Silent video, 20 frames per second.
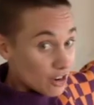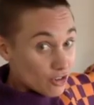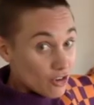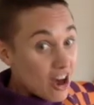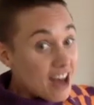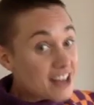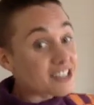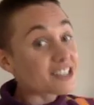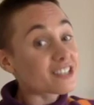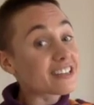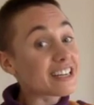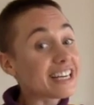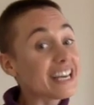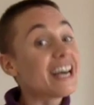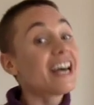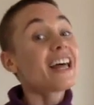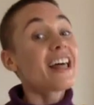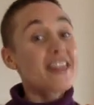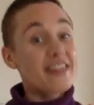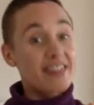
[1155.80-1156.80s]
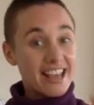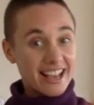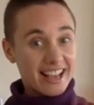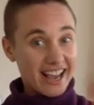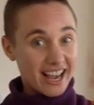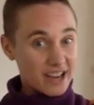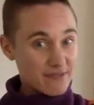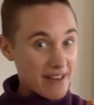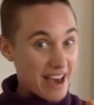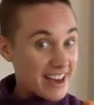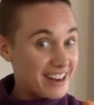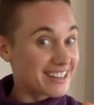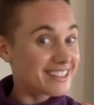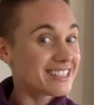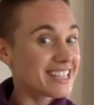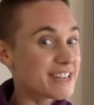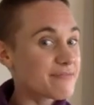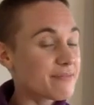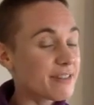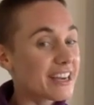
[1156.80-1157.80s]
glossary, thinking about it
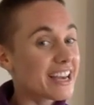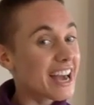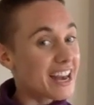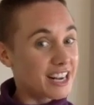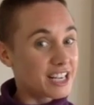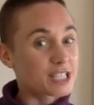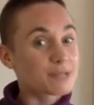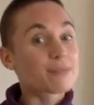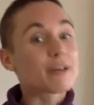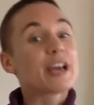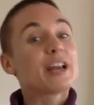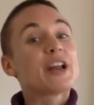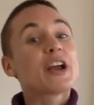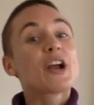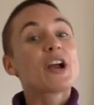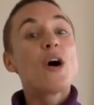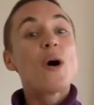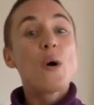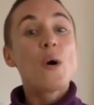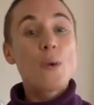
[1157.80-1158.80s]
deeply, and explaining